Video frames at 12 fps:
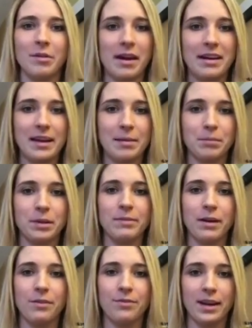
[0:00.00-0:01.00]
I can't believe how
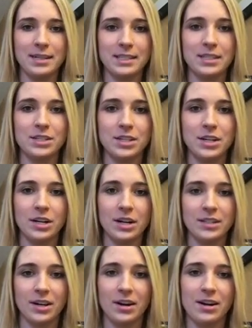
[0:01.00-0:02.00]
fast this year
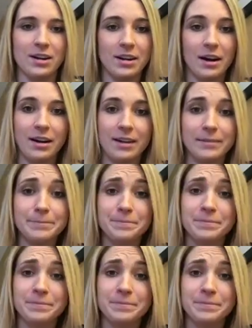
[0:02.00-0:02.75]
has already gone.